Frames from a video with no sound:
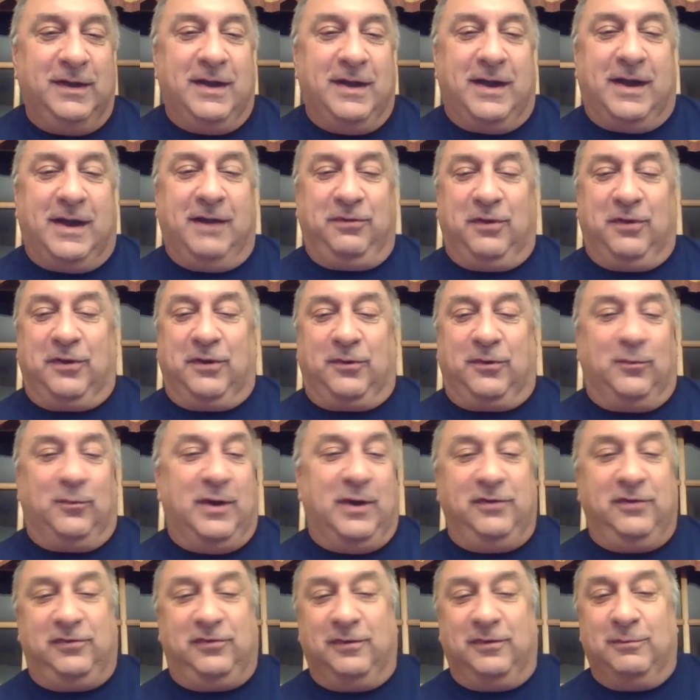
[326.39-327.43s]
I thought the
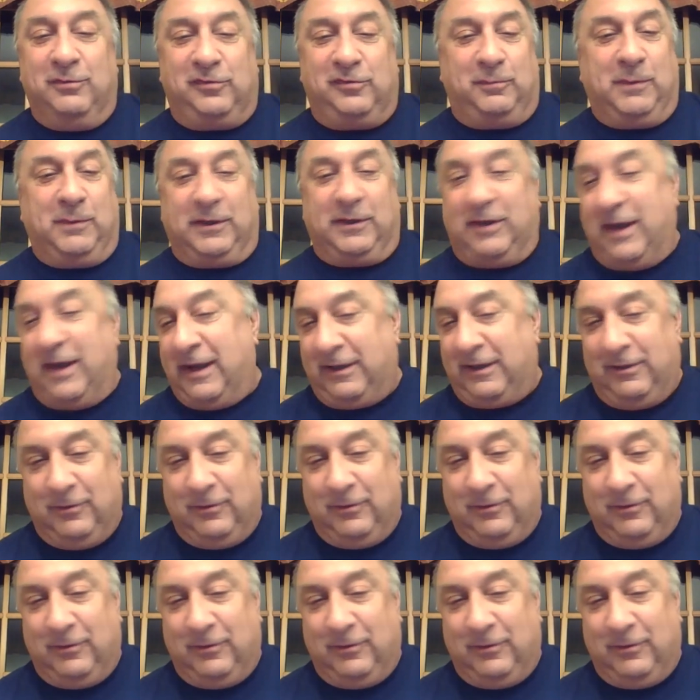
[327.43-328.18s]
racing was spectacular.